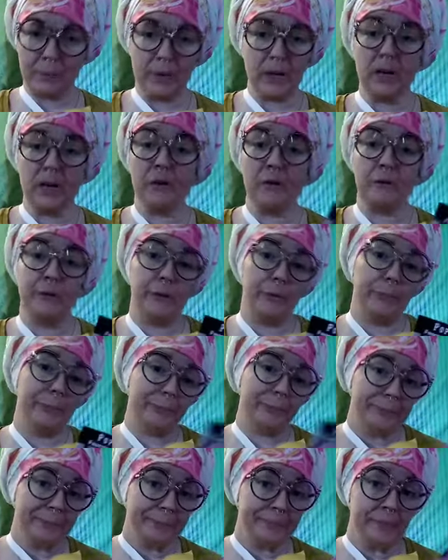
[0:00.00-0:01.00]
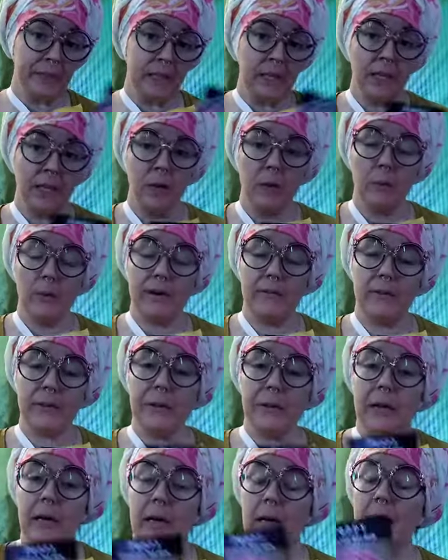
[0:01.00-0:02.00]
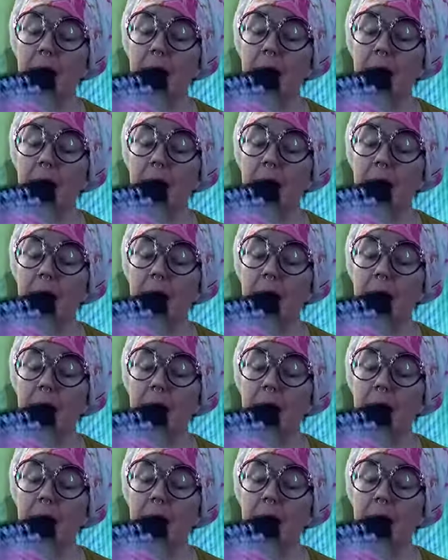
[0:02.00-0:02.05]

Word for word: putting on your food, whatever.